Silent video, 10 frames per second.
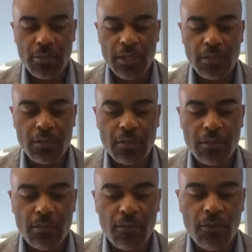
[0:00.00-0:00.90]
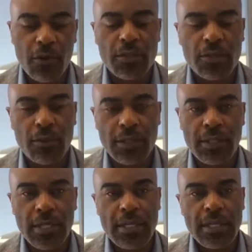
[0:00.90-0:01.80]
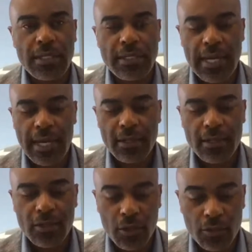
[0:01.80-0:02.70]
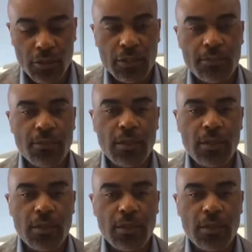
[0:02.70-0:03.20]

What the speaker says: but it's going to focus on data disclosure,